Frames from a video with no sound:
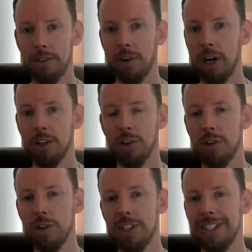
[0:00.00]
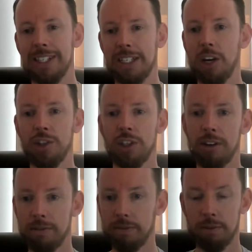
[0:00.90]
Right. And so there's this discussion
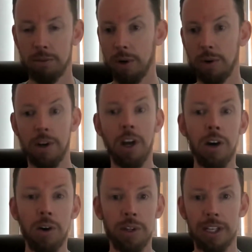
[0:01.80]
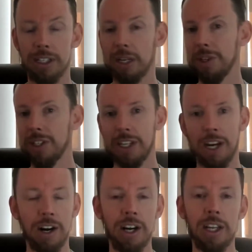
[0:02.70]
of we don't know, and that's going to be
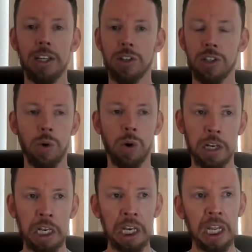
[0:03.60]
scary, and so on.